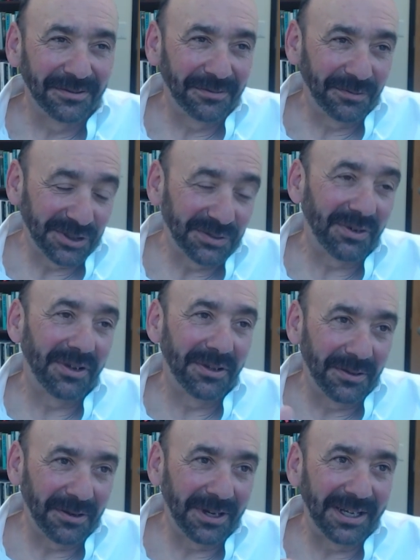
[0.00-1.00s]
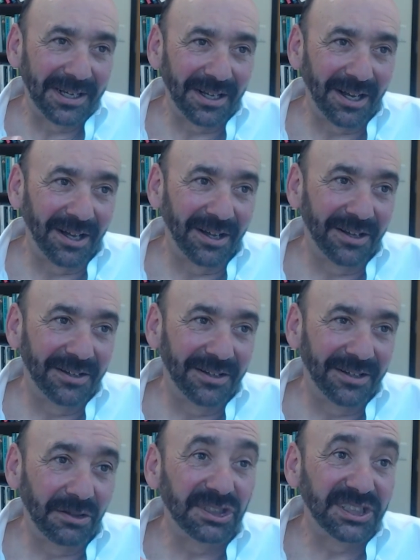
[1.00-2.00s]
first of all uh,
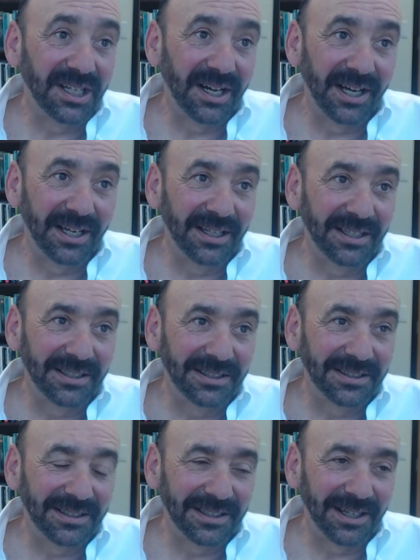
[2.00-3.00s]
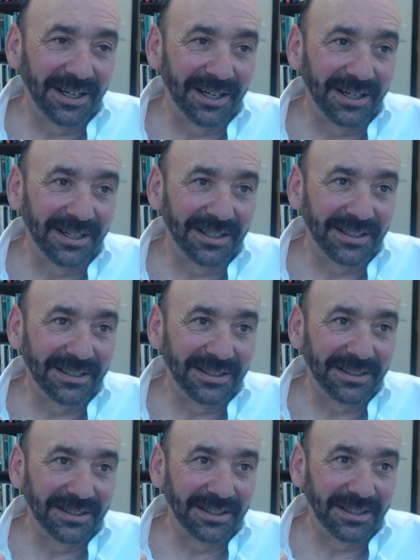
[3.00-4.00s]
UCI uh,
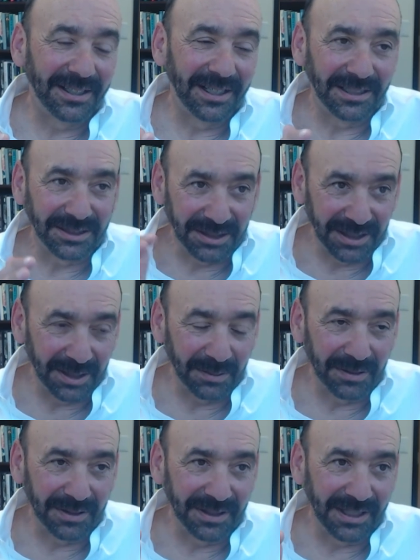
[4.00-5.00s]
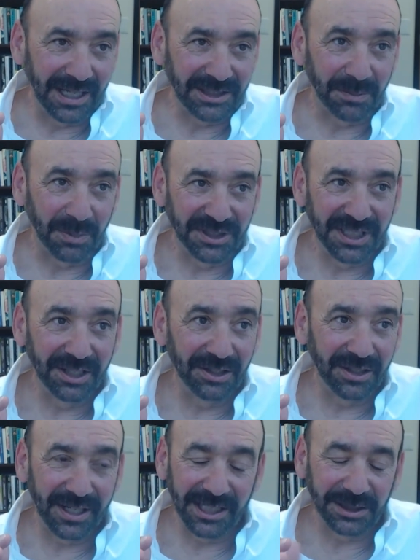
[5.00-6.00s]
is you know as a
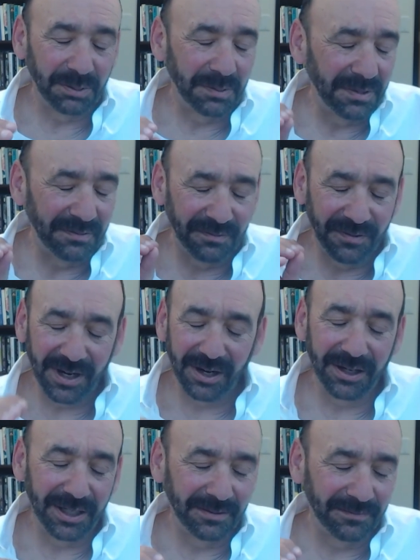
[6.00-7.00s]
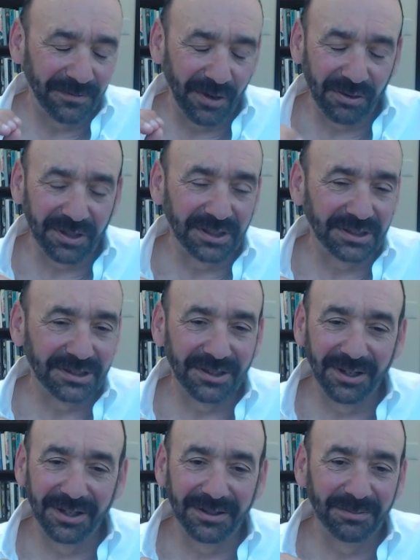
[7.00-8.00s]
particular case we've been very focused
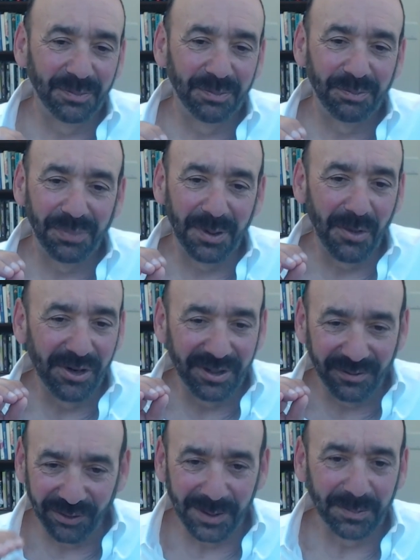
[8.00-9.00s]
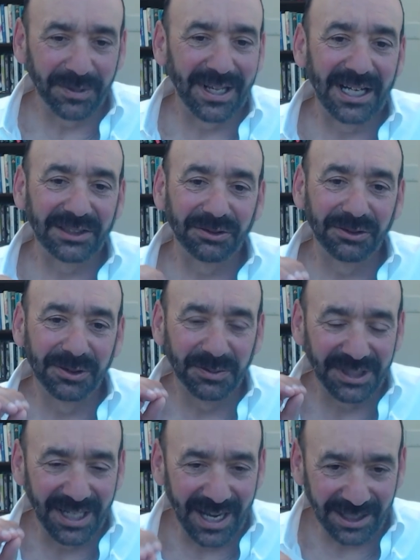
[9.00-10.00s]
on promoting flipped classrooms
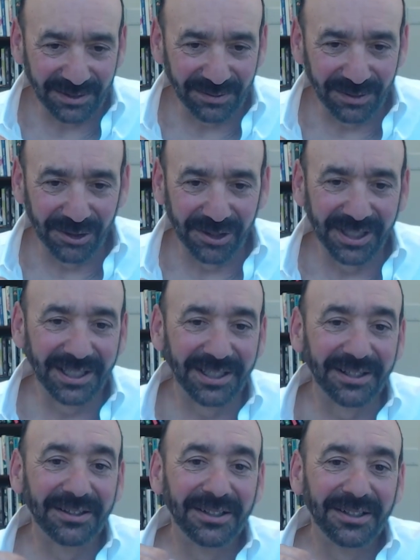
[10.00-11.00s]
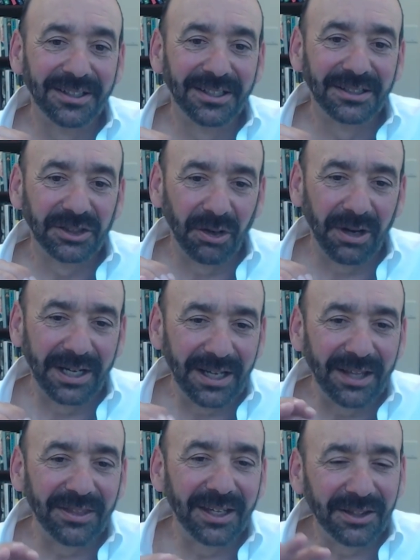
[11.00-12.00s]
and active learning. So I,
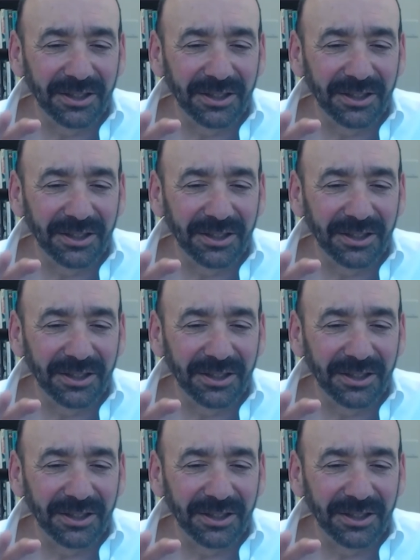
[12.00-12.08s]
I think